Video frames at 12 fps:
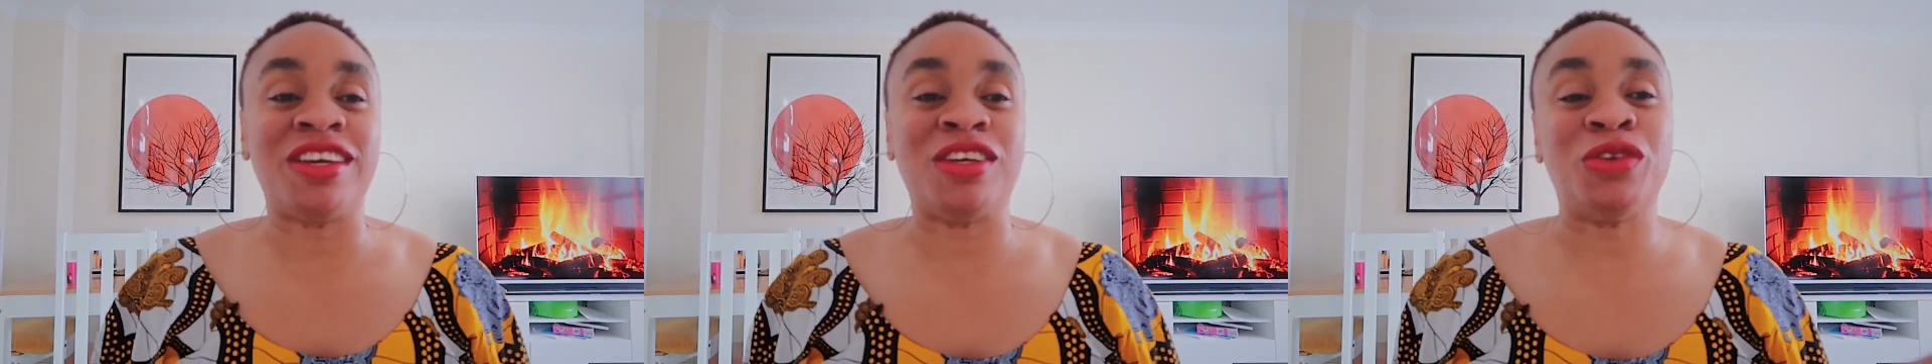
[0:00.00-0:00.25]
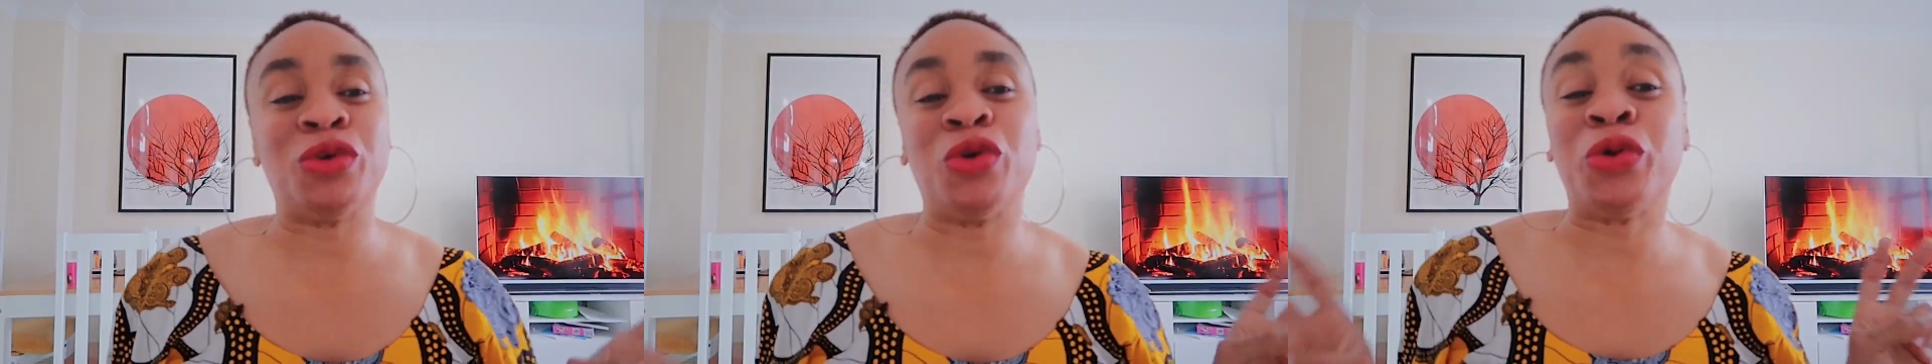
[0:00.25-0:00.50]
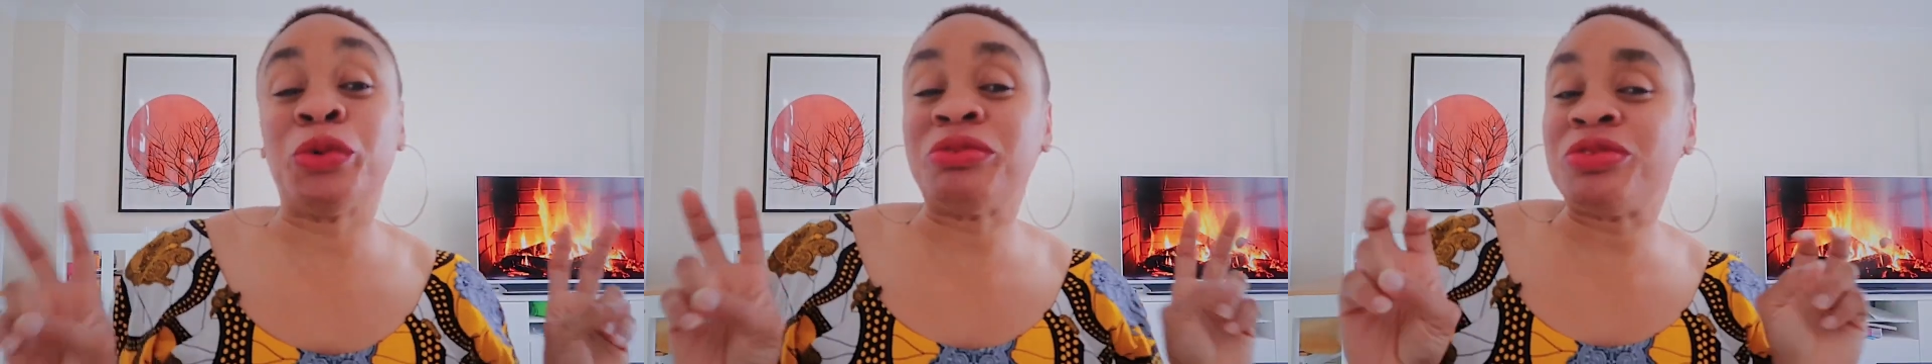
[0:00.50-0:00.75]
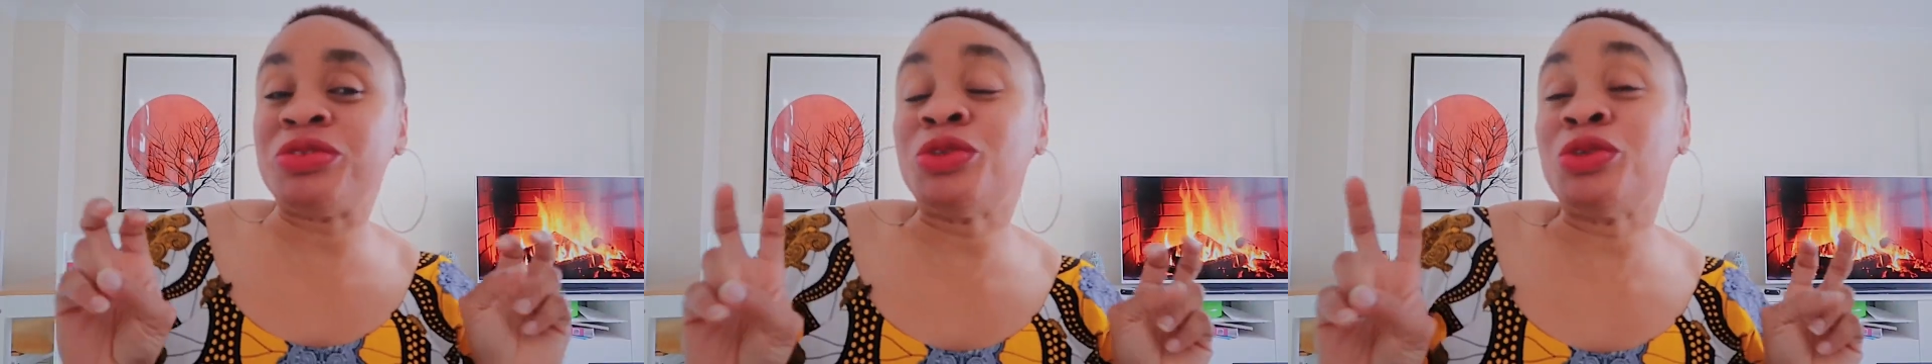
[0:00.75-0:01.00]
you know,
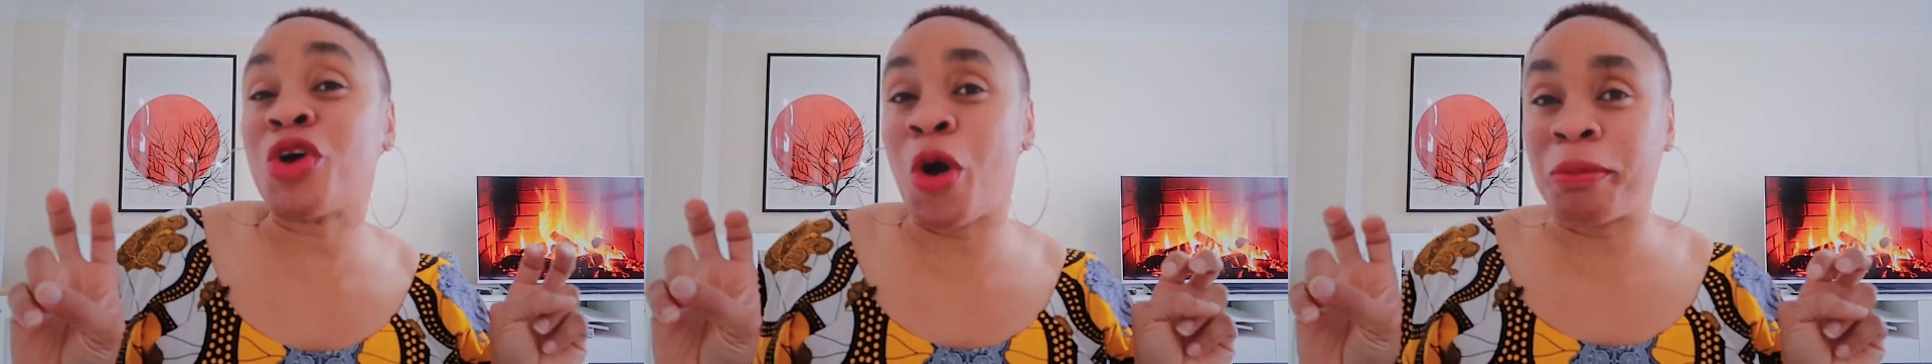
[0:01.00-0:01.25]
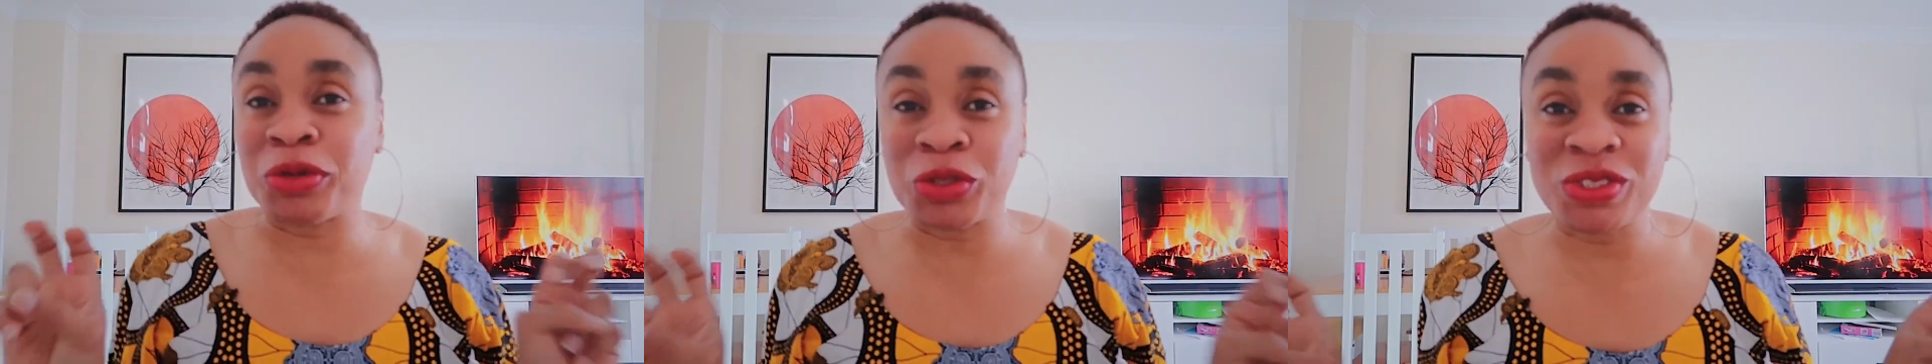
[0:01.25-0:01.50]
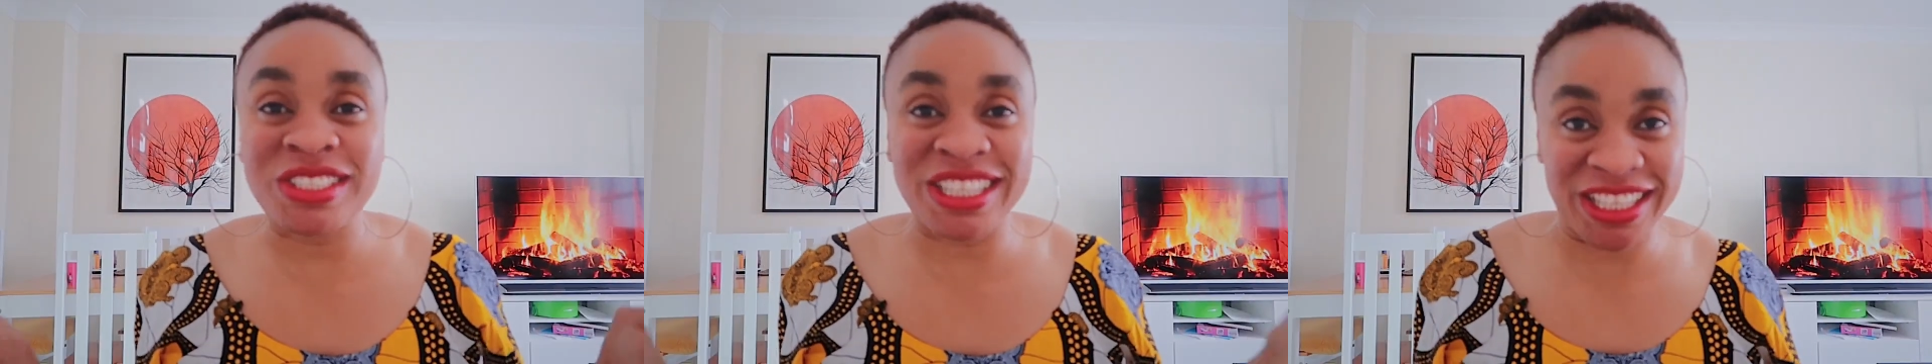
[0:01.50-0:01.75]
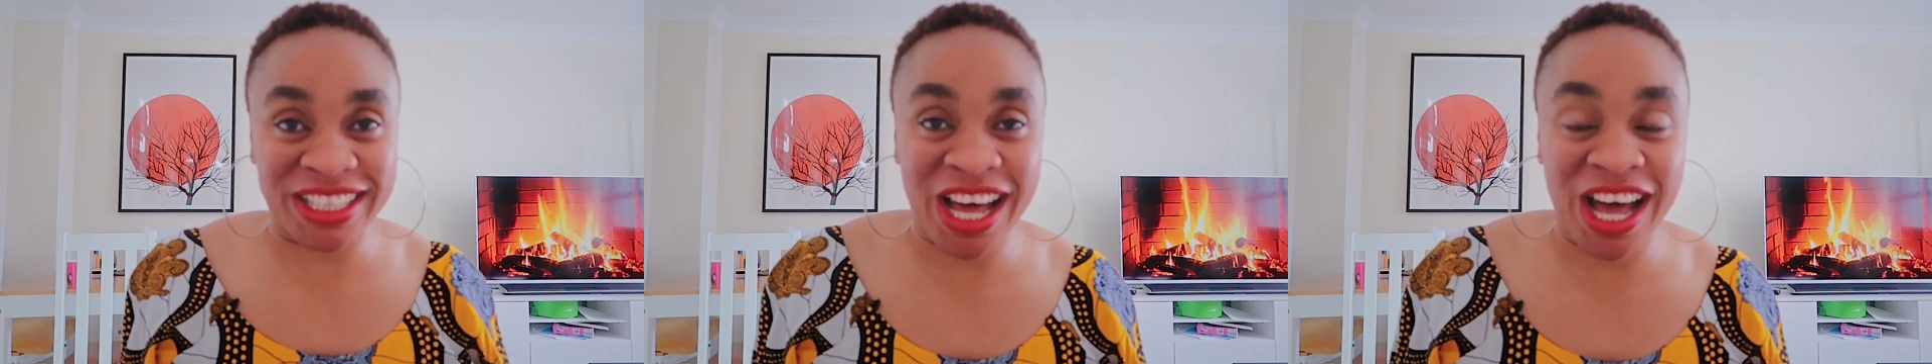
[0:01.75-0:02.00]
hopeful couples
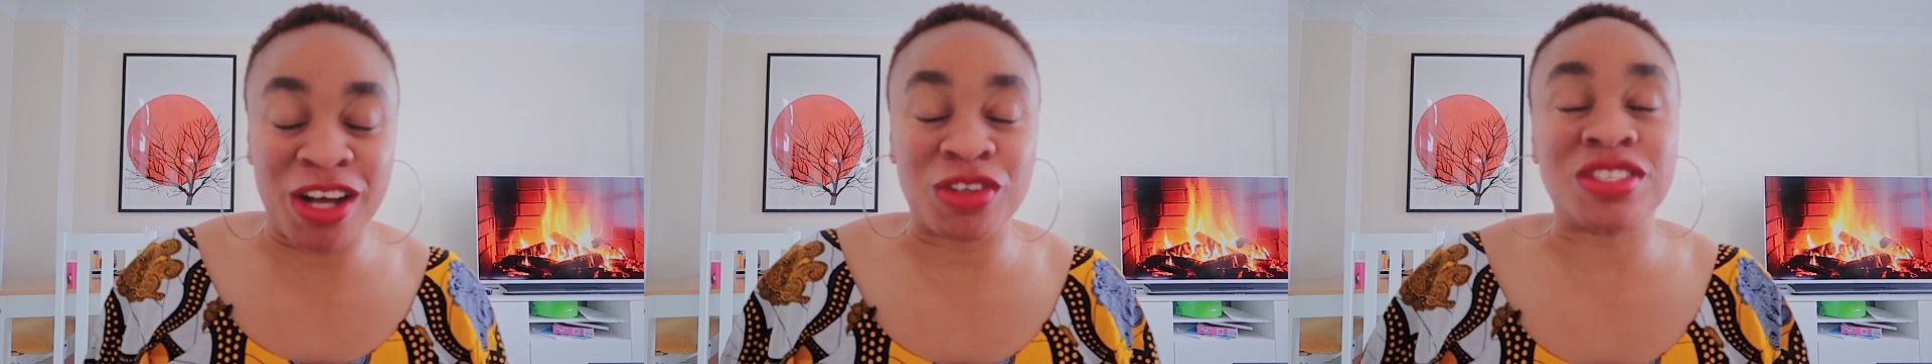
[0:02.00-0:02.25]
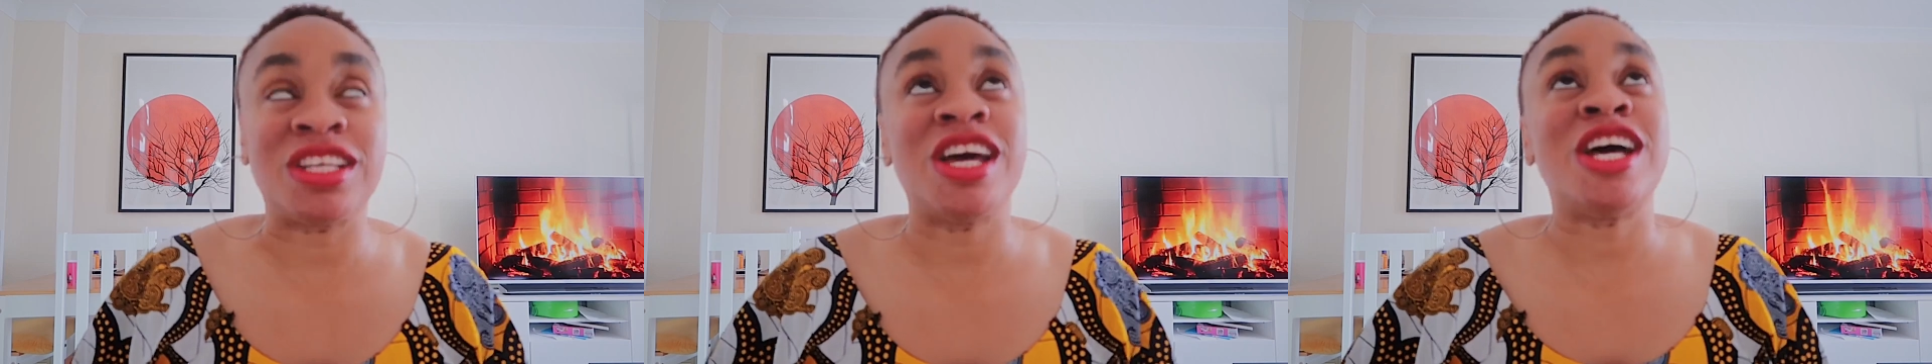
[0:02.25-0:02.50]
in the house.